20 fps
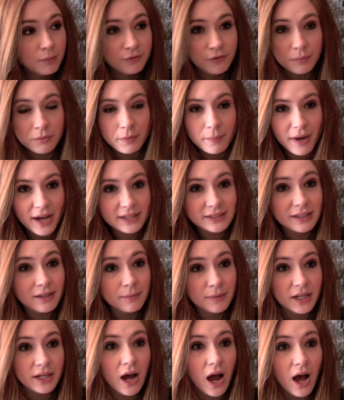from the past,
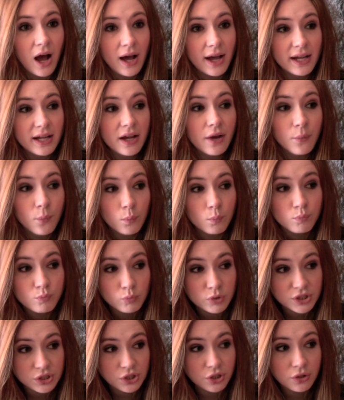I
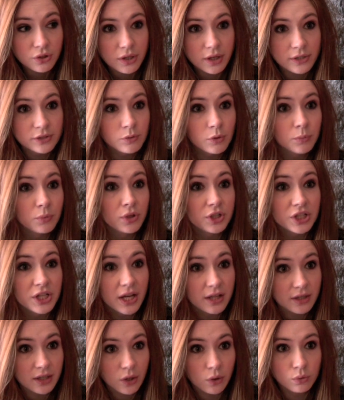was too young to
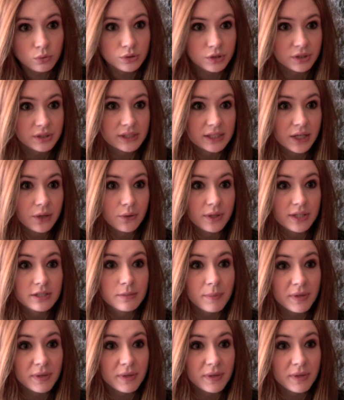appreciate the older series,